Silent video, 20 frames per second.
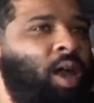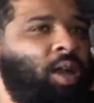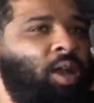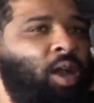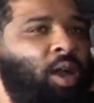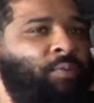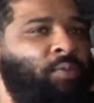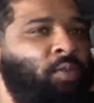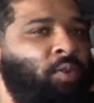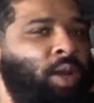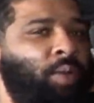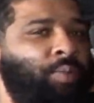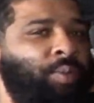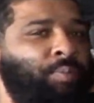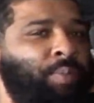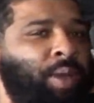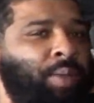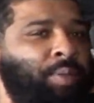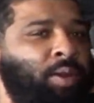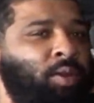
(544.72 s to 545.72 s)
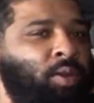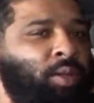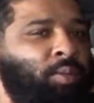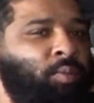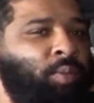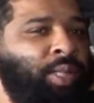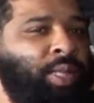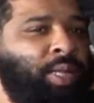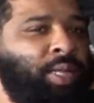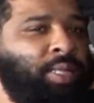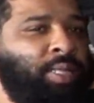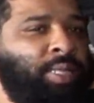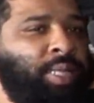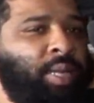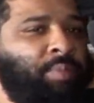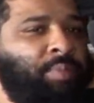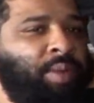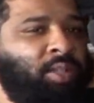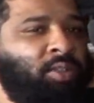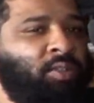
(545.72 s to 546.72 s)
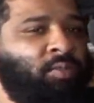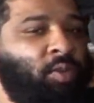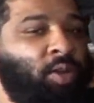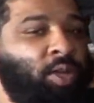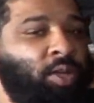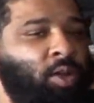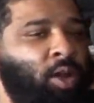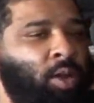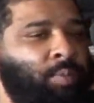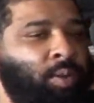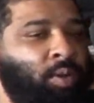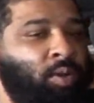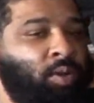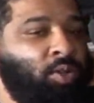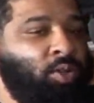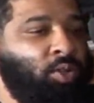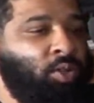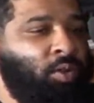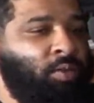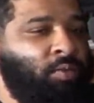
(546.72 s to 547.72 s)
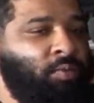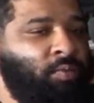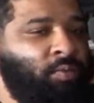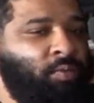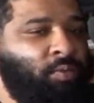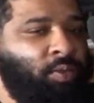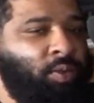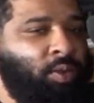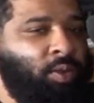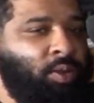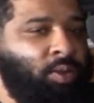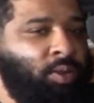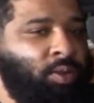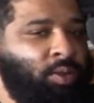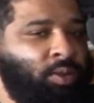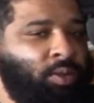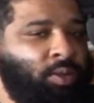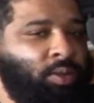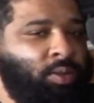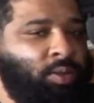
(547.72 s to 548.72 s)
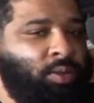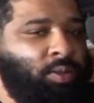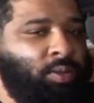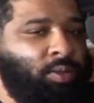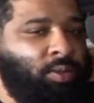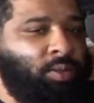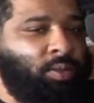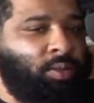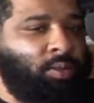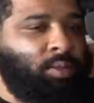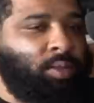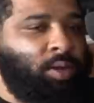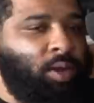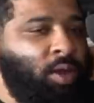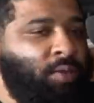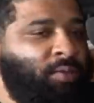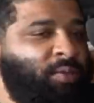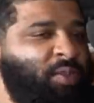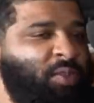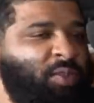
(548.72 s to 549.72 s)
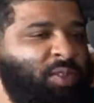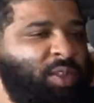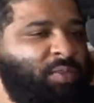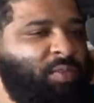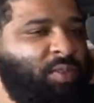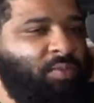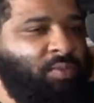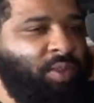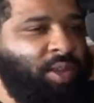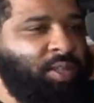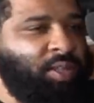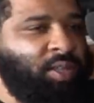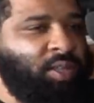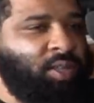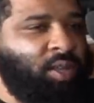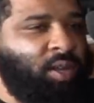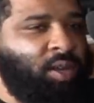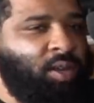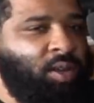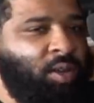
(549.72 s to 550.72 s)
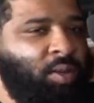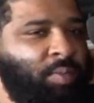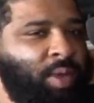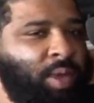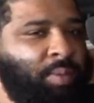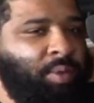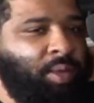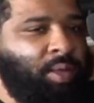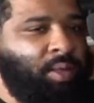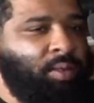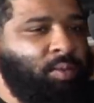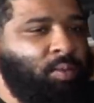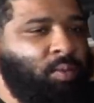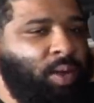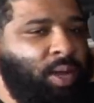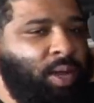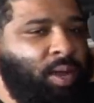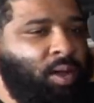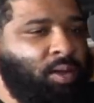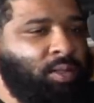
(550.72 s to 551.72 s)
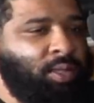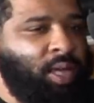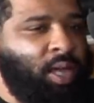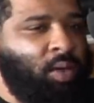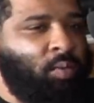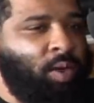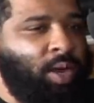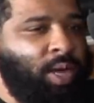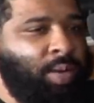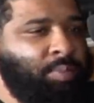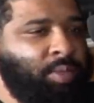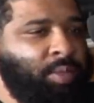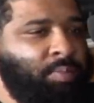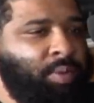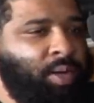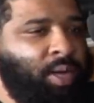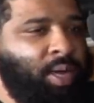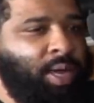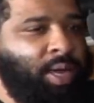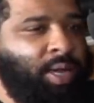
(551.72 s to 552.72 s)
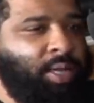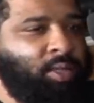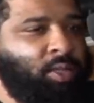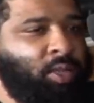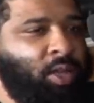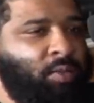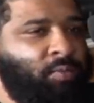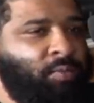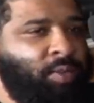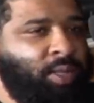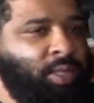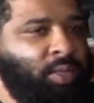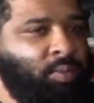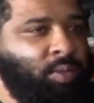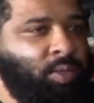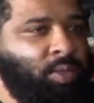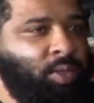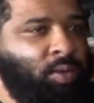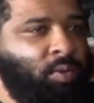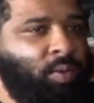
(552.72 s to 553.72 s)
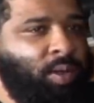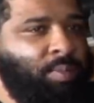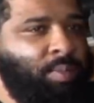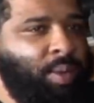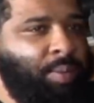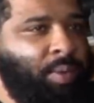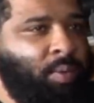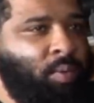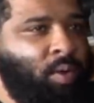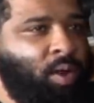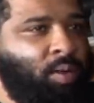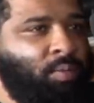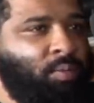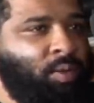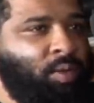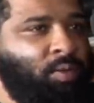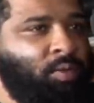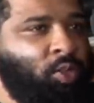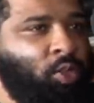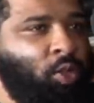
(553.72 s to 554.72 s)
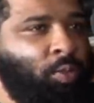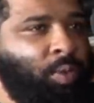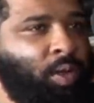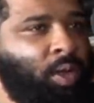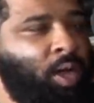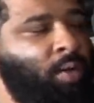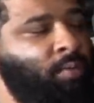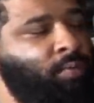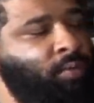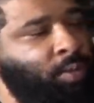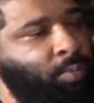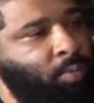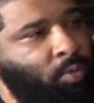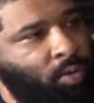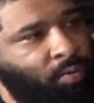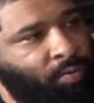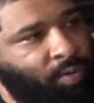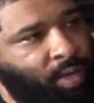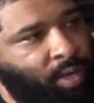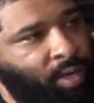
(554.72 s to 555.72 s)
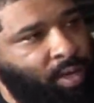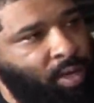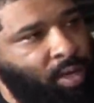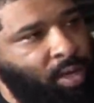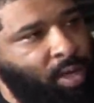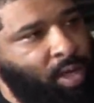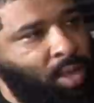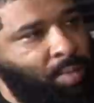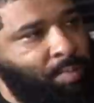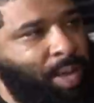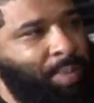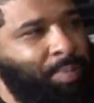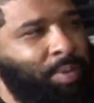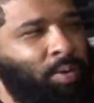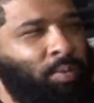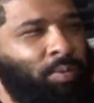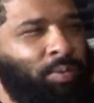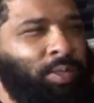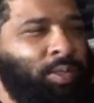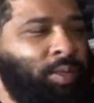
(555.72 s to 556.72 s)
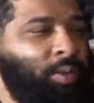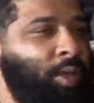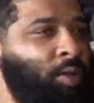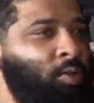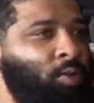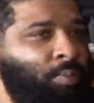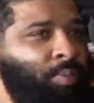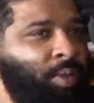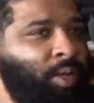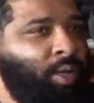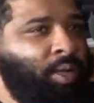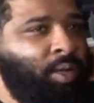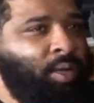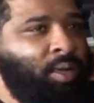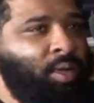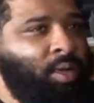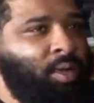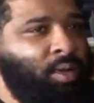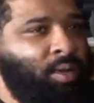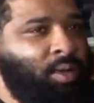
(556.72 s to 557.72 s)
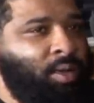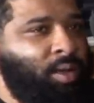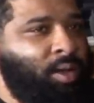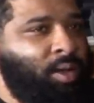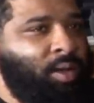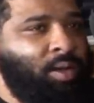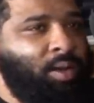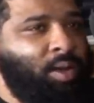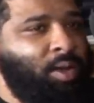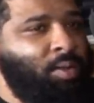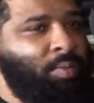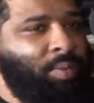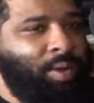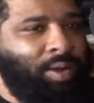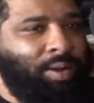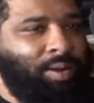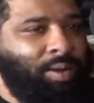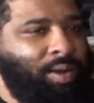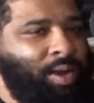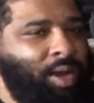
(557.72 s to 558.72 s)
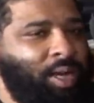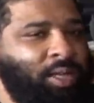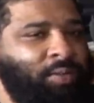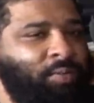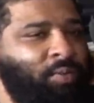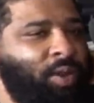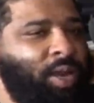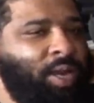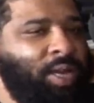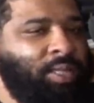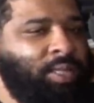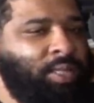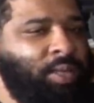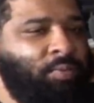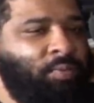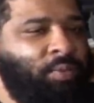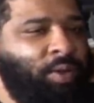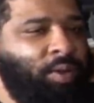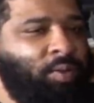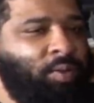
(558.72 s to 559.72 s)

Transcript: feel that we didn't see the best of Odegaard because of, a few different reasons. I don't know, maybe the way Arteta wanted him to play, certain things he was doing, maybe we weren't super comfortable with it. Maybe it could be, I don't know, man. I just feel like there's something